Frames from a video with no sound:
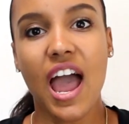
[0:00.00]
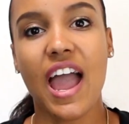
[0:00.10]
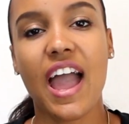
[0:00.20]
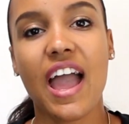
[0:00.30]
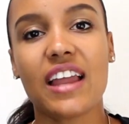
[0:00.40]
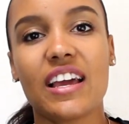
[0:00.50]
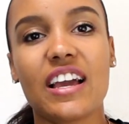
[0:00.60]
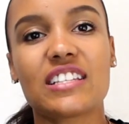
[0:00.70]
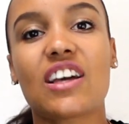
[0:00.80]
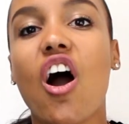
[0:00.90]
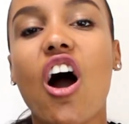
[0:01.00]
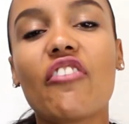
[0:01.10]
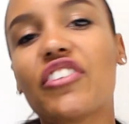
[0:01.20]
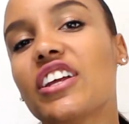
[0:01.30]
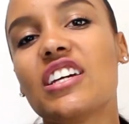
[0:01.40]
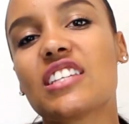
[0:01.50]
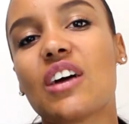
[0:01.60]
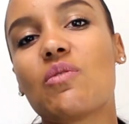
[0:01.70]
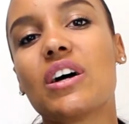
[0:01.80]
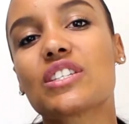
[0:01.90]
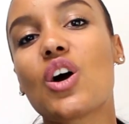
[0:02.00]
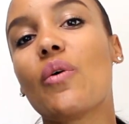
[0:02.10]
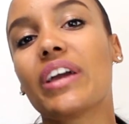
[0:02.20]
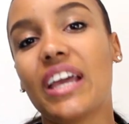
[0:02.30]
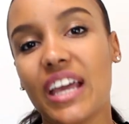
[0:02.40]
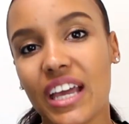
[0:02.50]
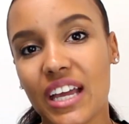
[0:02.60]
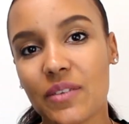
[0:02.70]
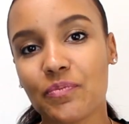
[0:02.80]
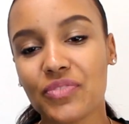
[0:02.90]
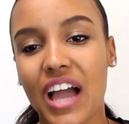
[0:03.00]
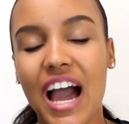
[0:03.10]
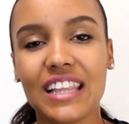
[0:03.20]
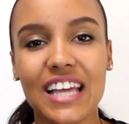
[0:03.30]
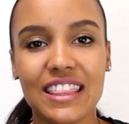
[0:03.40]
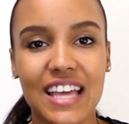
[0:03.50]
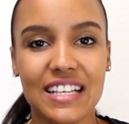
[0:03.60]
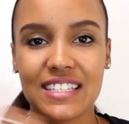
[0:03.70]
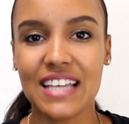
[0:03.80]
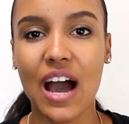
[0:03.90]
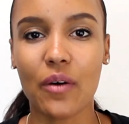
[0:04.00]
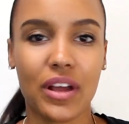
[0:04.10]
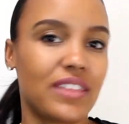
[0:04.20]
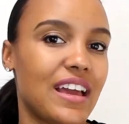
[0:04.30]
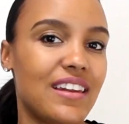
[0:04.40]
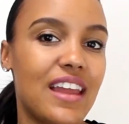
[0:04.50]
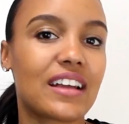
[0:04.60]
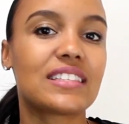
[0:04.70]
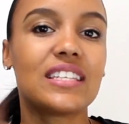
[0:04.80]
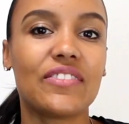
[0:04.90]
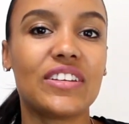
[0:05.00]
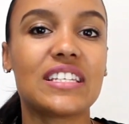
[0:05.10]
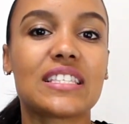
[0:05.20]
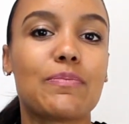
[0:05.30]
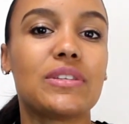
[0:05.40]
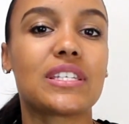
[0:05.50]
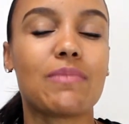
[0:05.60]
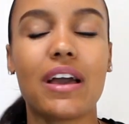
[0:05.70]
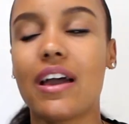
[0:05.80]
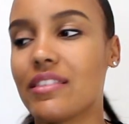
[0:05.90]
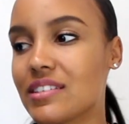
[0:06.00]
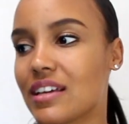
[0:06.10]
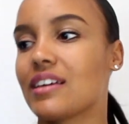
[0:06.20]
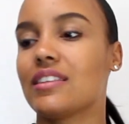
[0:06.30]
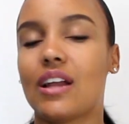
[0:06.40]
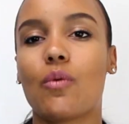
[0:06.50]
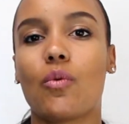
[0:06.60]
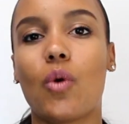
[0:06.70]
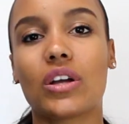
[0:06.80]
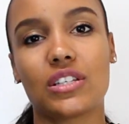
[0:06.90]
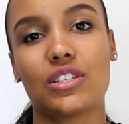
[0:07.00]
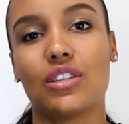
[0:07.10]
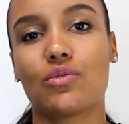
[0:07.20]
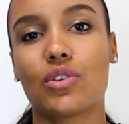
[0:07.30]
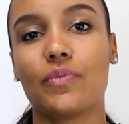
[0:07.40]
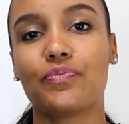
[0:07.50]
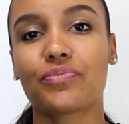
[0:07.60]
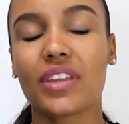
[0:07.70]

And as confident as I was going in, I let that doubt and that negativity slip into my head the second that I walked into the room.